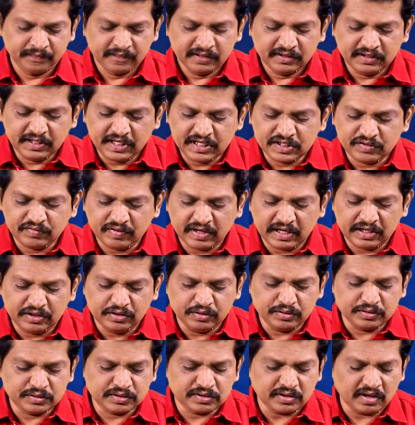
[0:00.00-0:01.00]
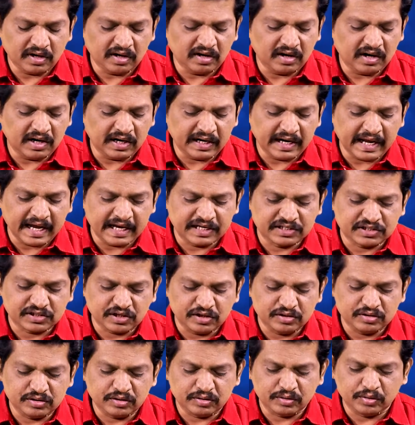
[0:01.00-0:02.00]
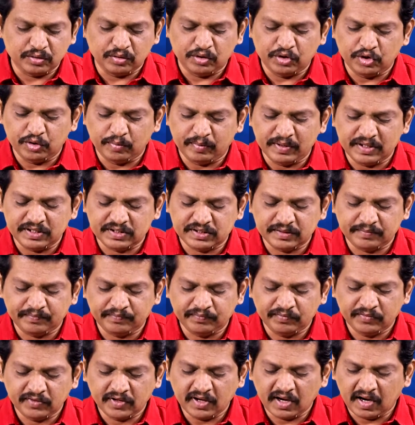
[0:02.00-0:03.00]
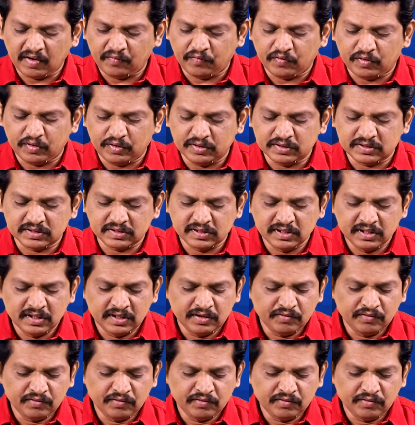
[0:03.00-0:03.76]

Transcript: These values are not exclusive to humanism, of course,